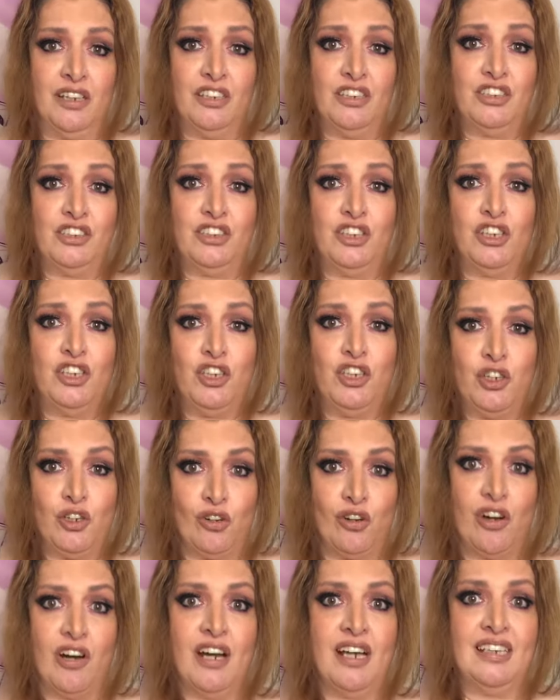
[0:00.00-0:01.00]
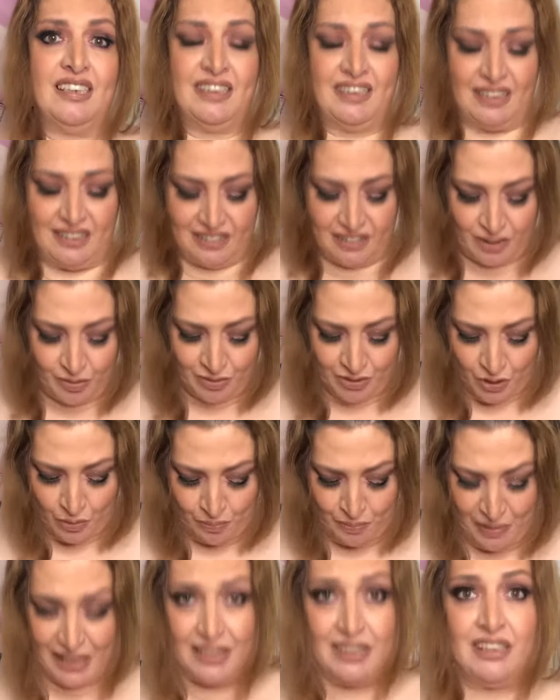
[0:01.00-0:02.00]
secure system. So
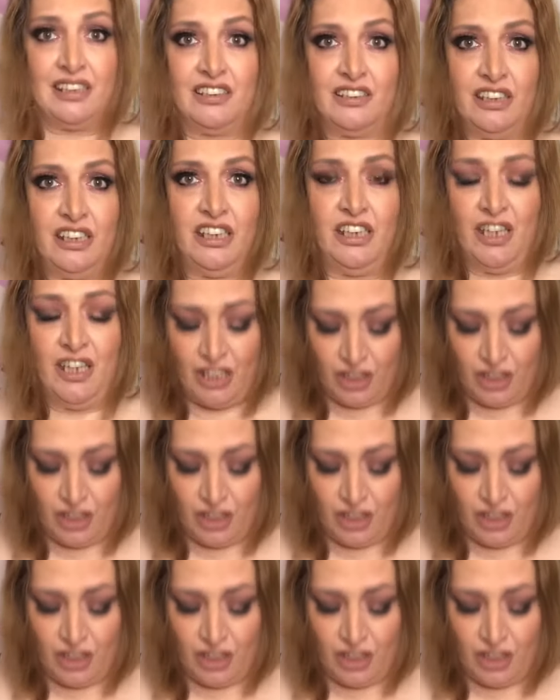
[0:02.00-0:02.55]
basically,